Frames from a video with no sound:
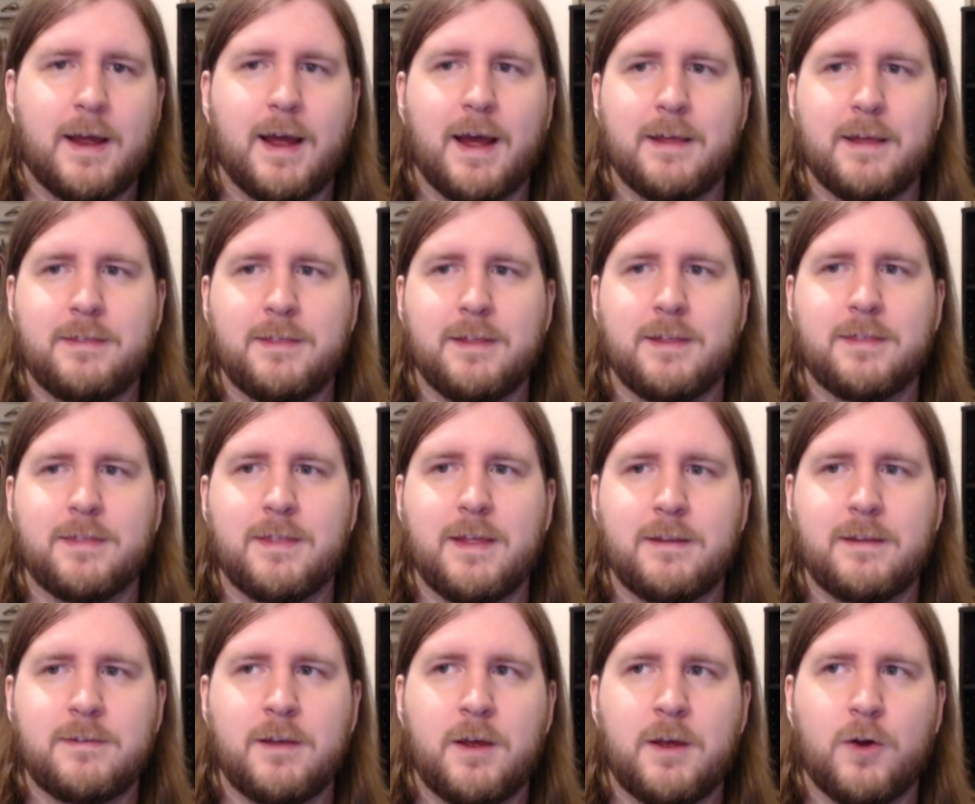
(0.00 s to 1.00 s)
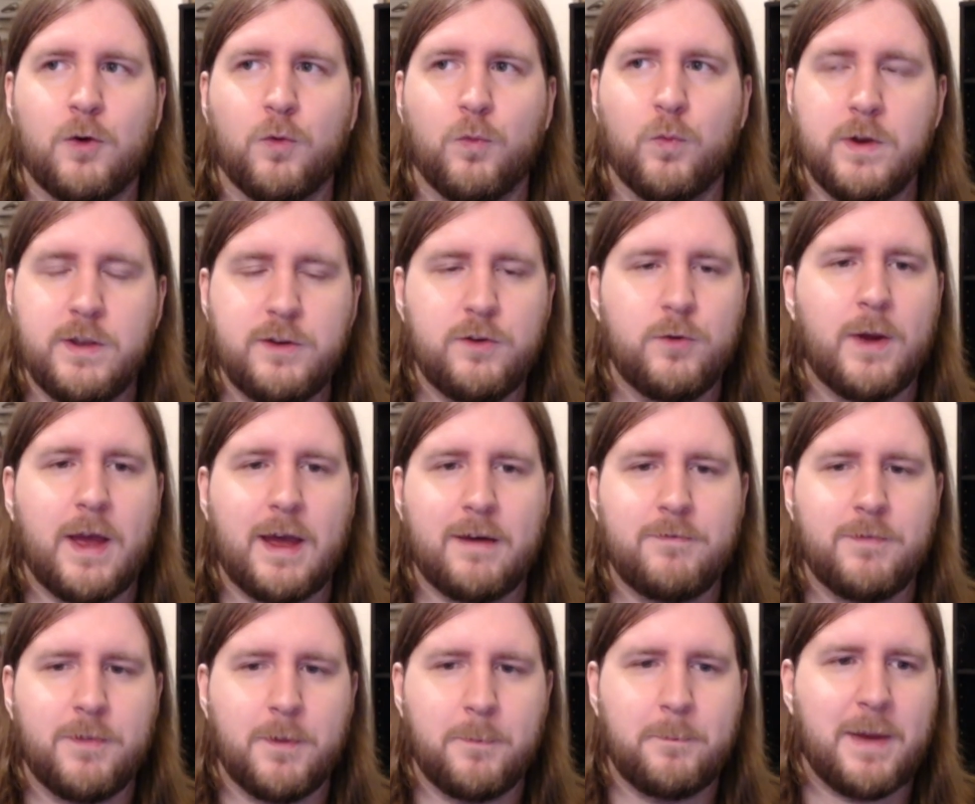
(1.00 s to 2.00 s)
I think that when you
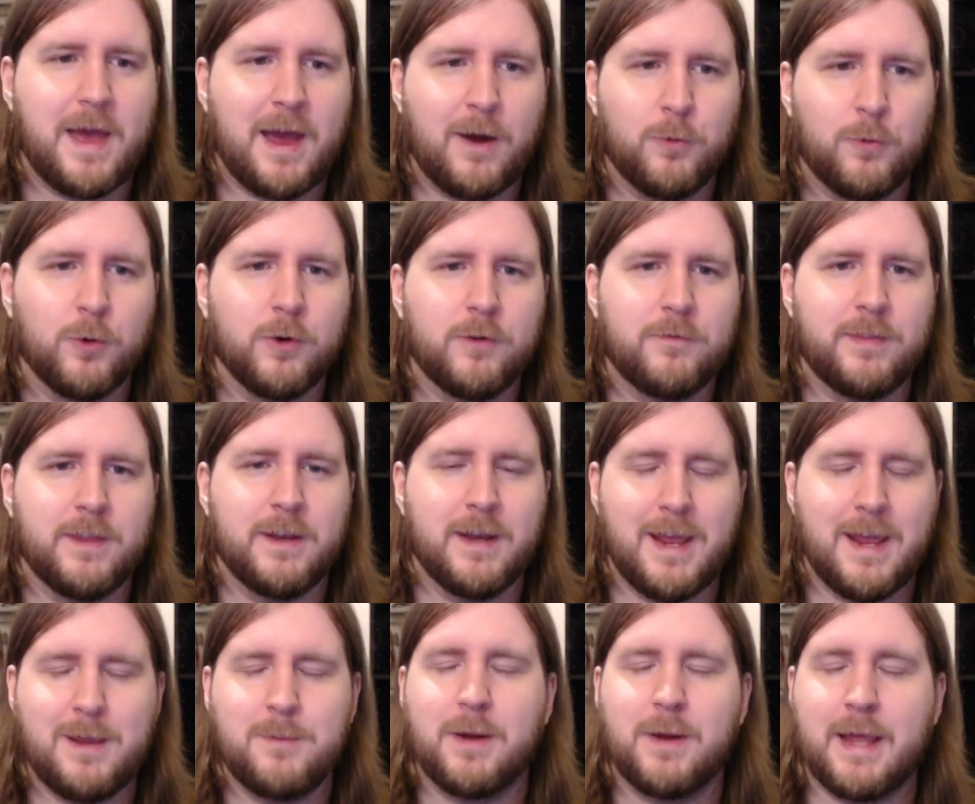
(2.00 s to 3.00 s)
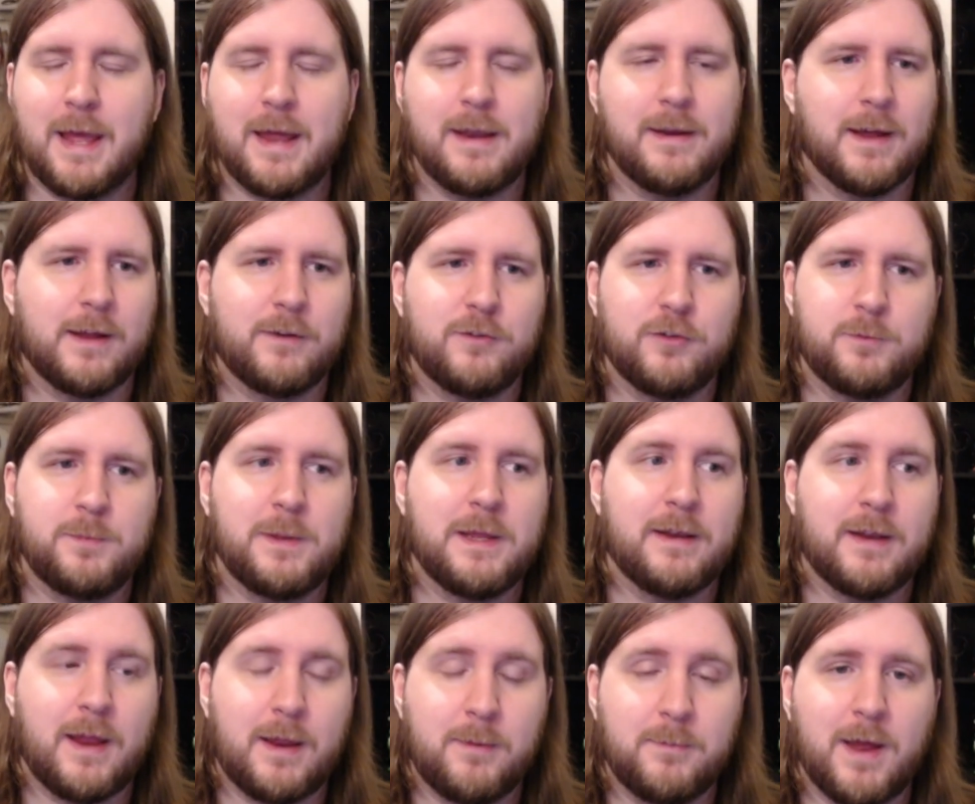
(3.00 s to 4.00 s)
have the power of the name, again, not just
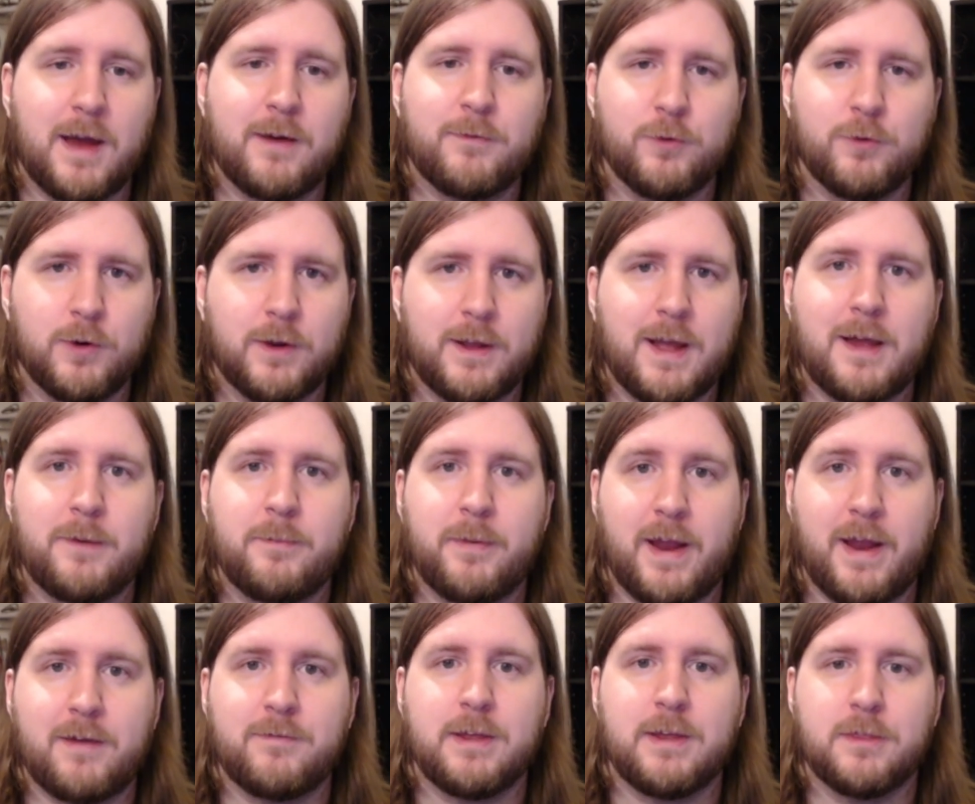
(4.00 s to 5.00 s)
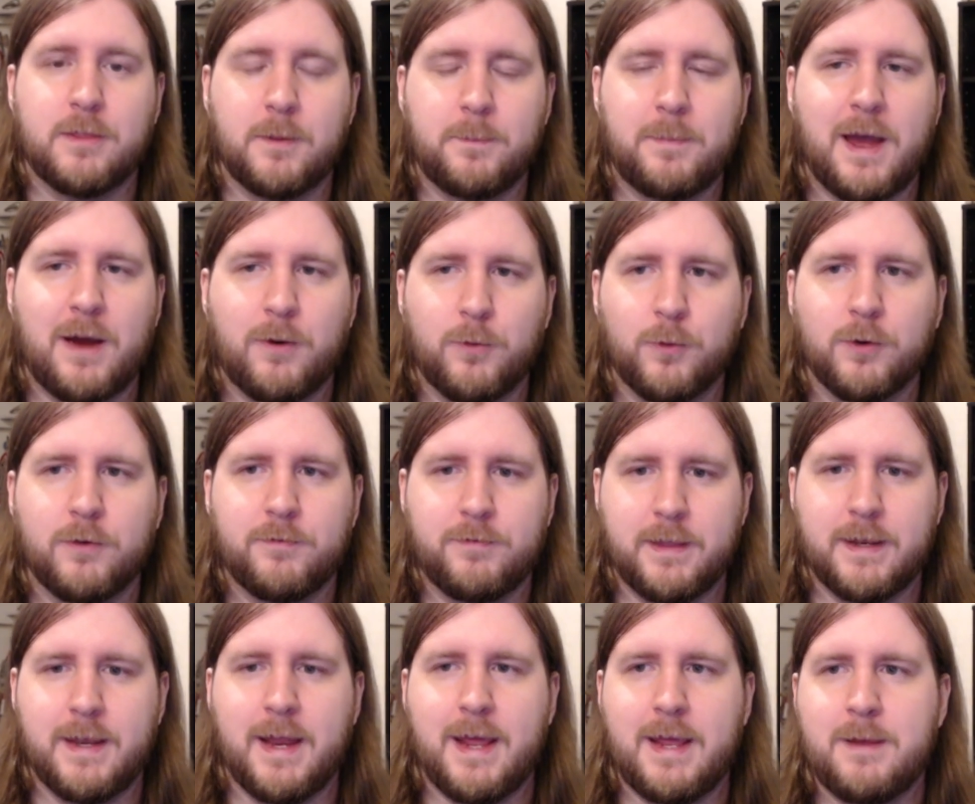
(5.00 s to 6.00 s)
being named after a god, but having the power of
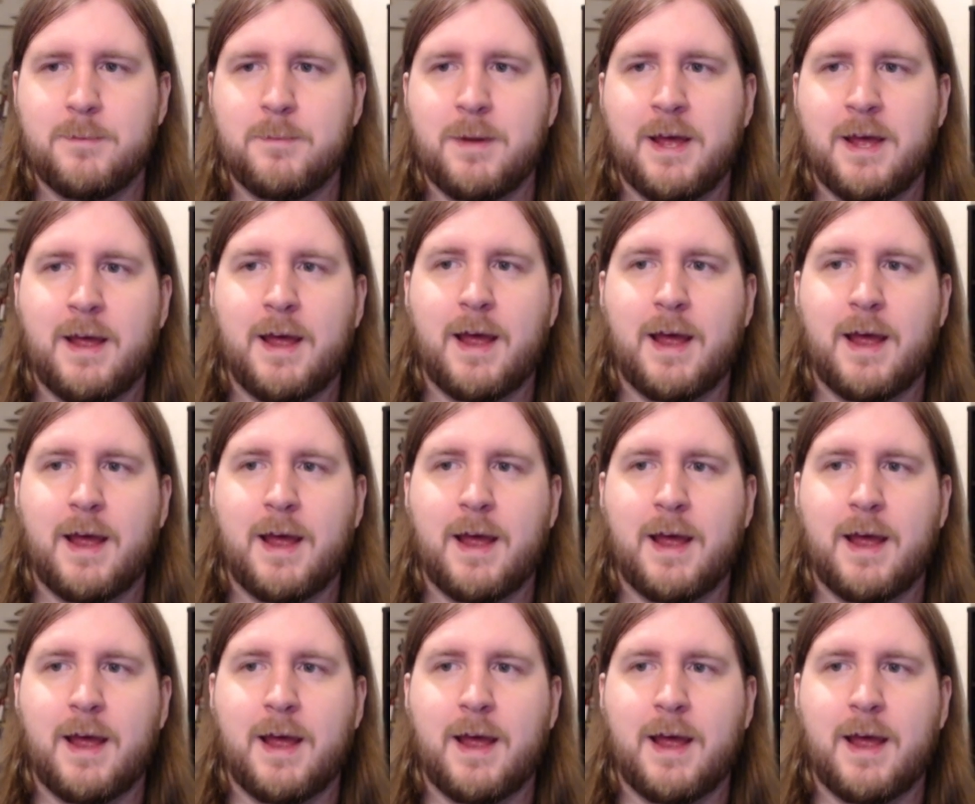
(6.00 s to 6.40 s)
the name,